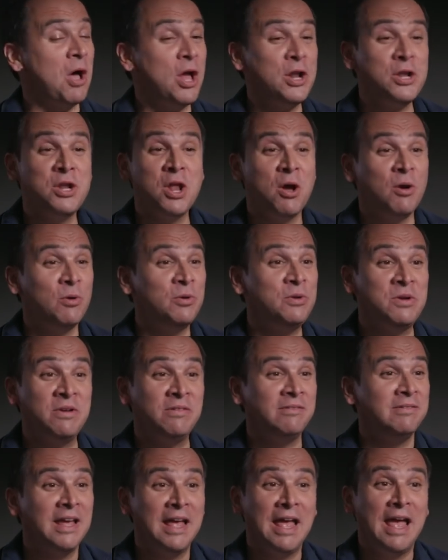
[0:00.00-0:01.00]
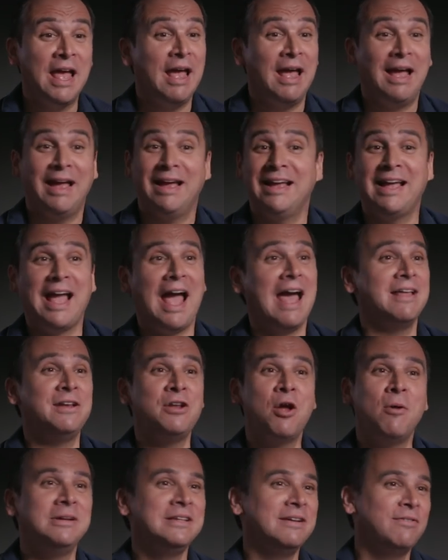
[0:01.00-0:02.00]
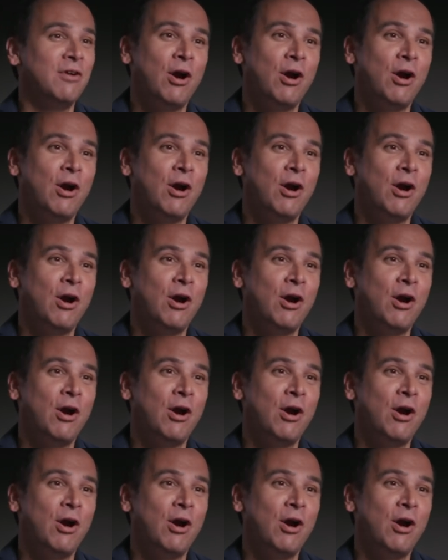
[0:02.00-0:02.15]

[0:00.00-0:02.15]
unknown guy that nobody's ever